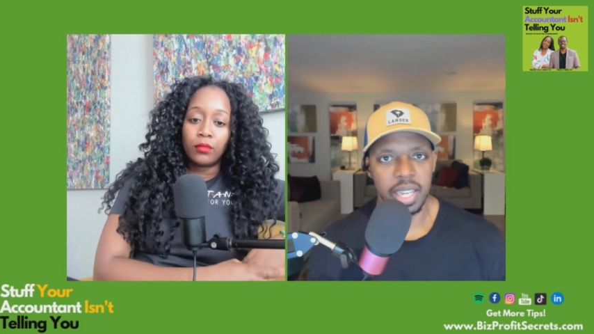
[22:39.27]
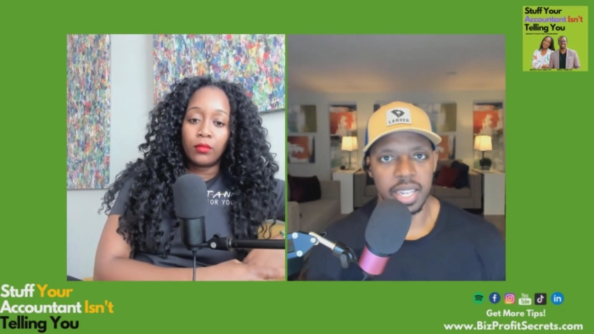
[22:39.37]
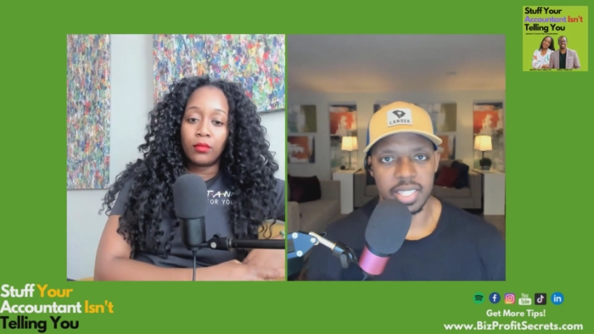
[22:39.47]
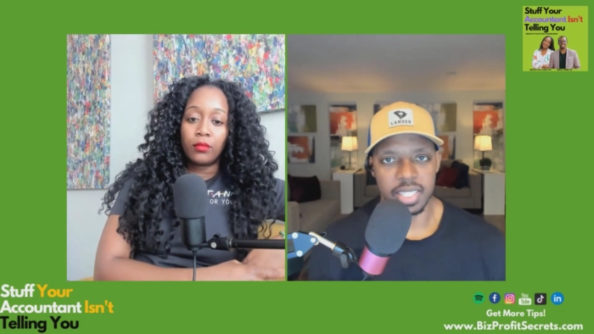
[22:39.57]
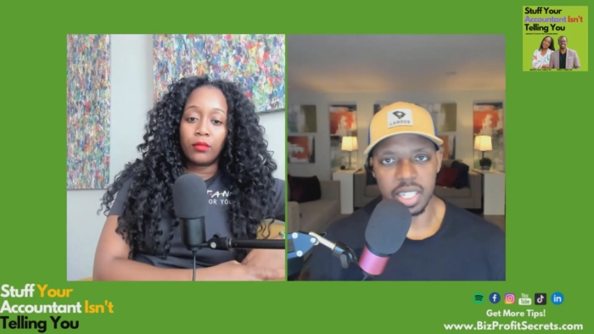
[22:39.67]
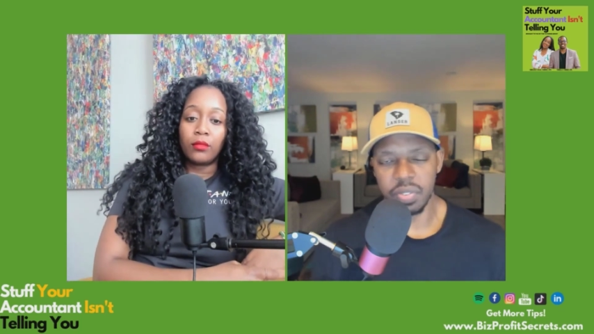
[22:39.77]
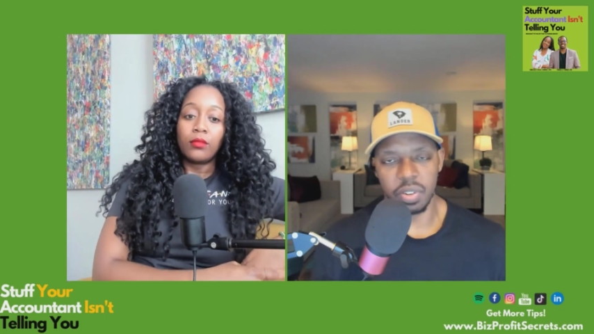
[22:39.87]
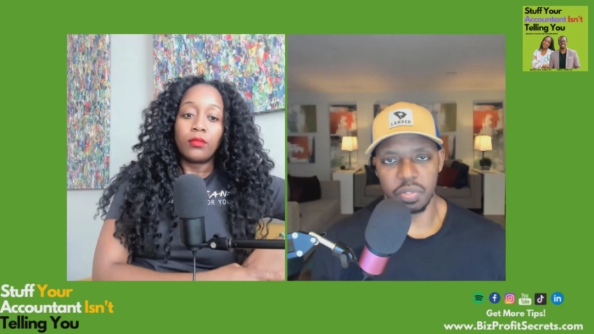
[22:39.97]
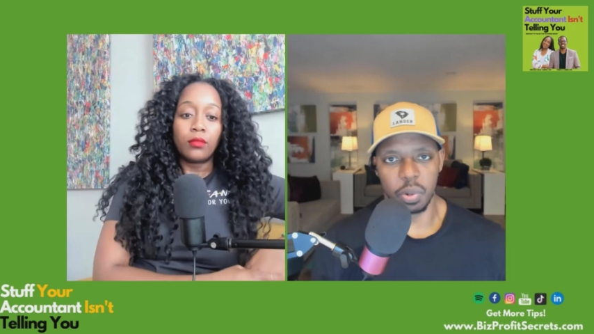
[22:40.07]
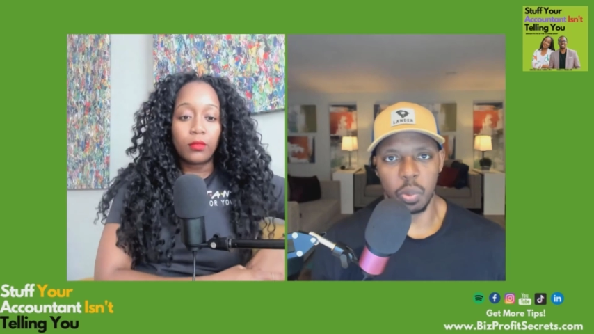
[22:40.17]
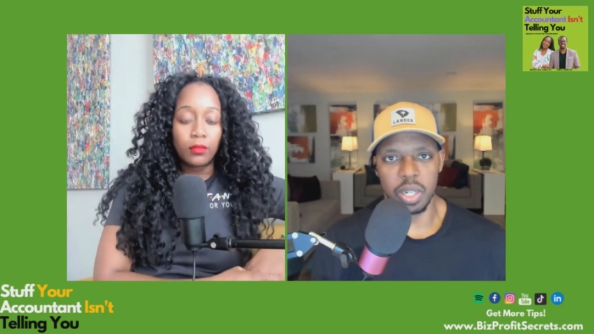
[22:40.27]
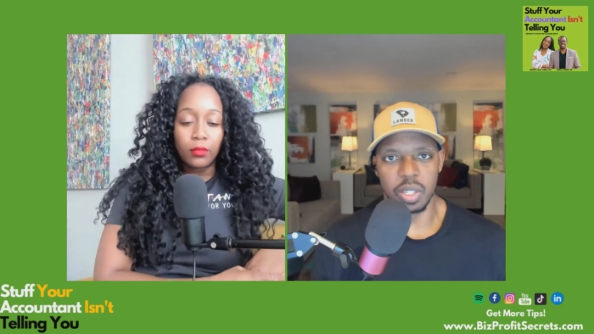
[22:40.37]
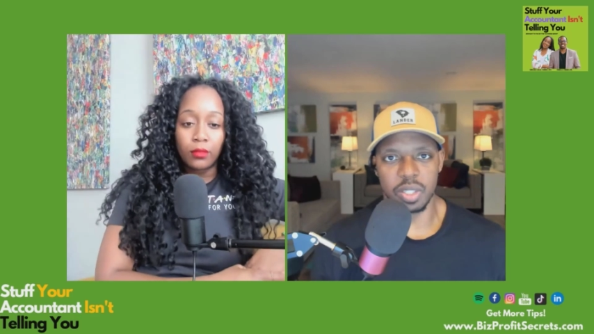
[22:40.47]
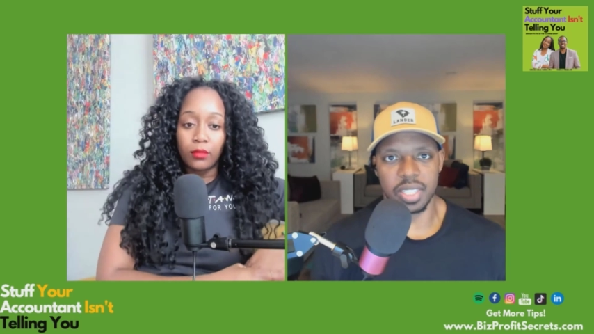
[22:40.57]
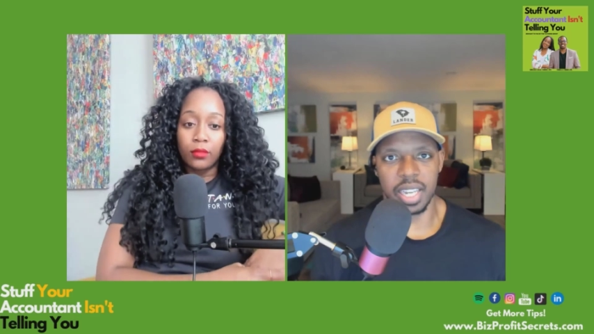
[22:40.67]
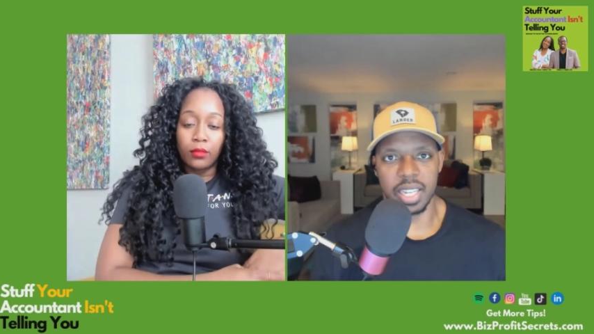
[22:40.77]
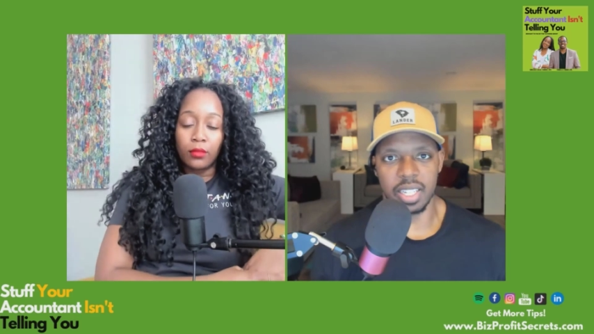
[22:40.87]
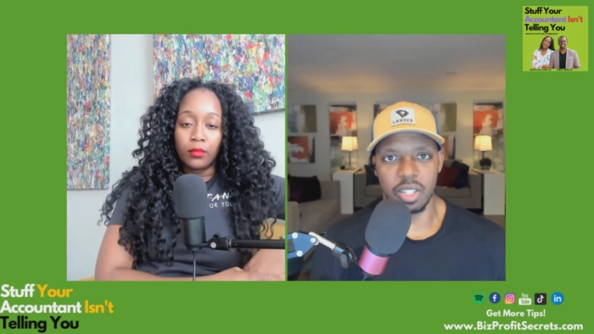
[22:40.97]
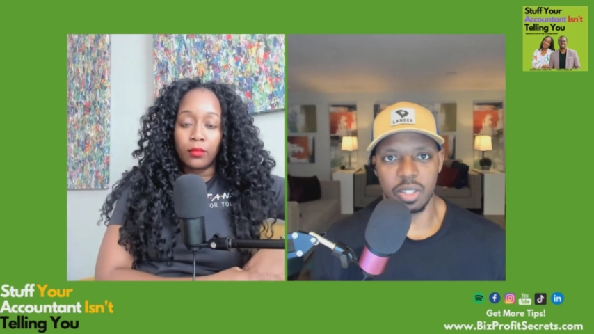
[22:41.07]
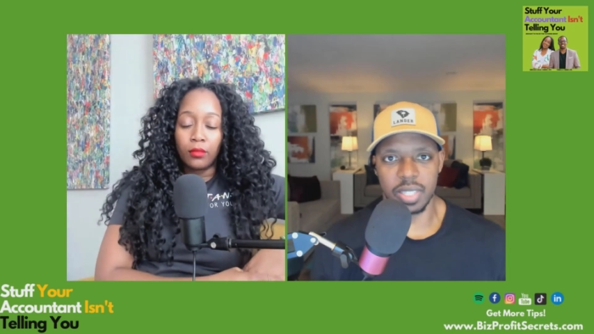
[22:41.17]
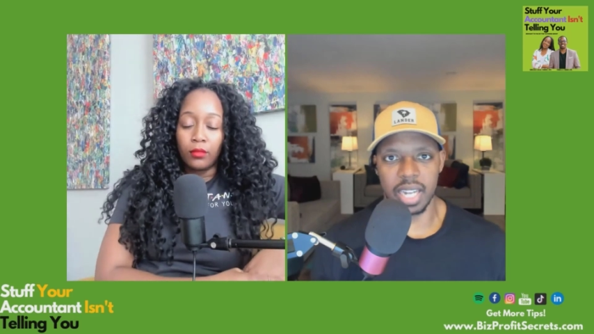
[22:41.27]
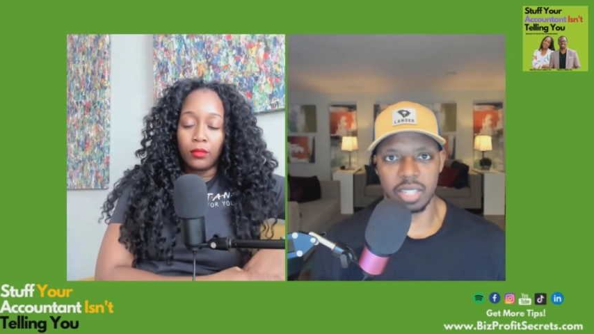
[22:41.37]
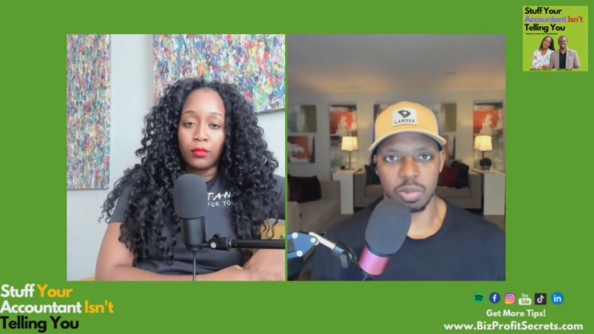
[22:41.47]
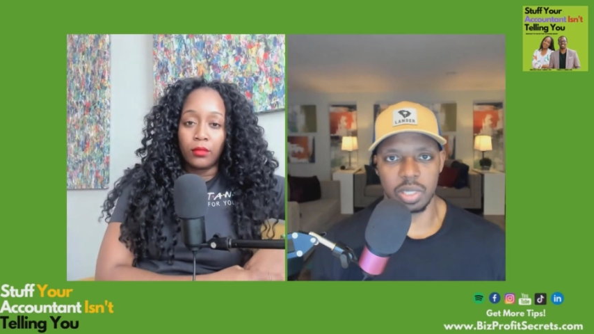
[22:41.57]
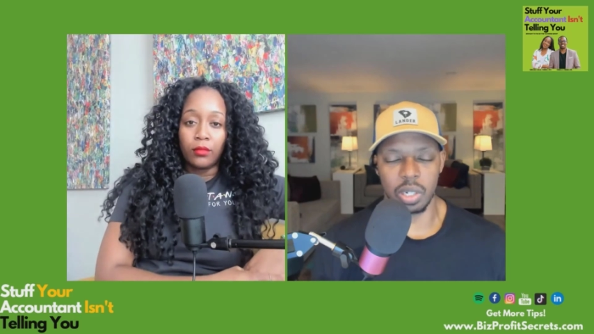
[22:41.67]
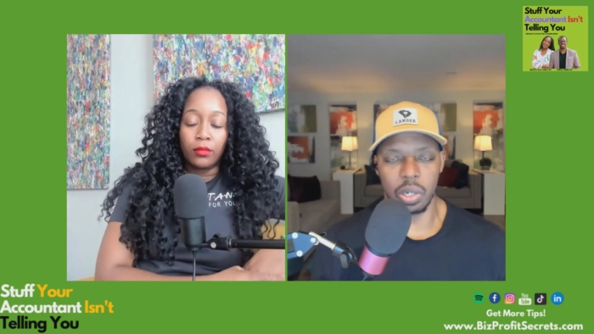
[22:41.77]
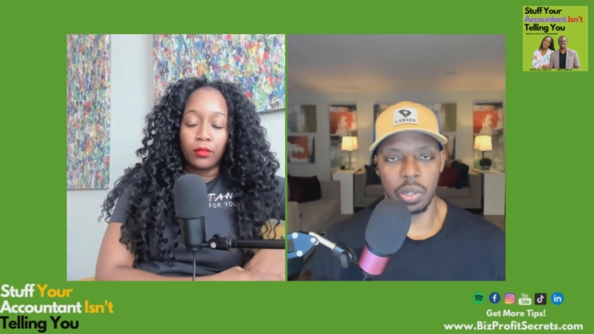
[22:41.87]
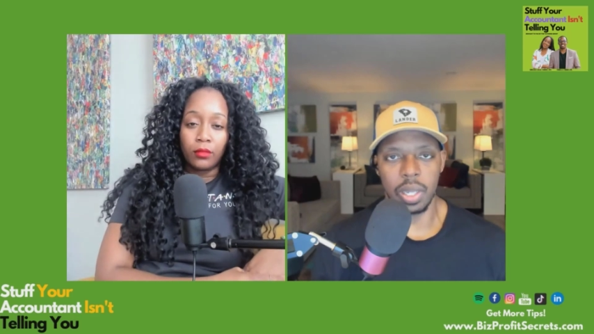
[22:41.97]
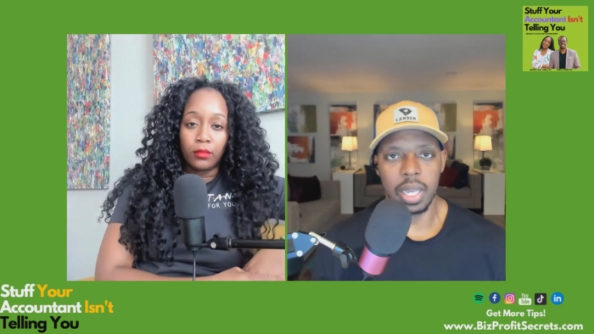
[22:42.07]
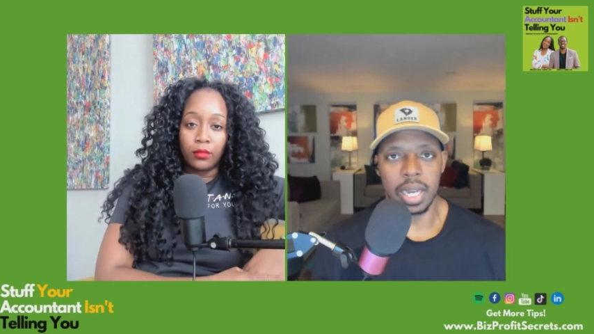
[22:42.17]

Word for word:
Speaker 1: is different from what you're saying in your tax return.